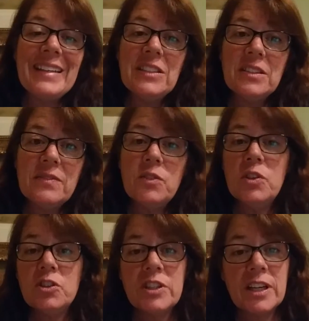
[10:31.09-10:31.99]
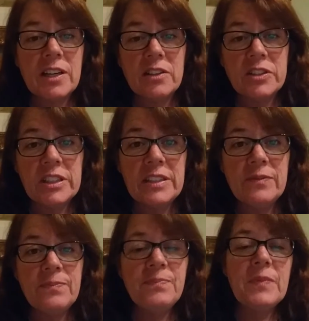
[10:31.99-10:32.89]
stuff to your Shakeology.
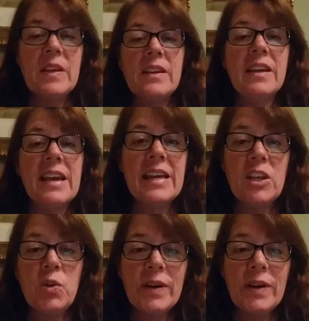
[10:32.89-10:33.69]
Can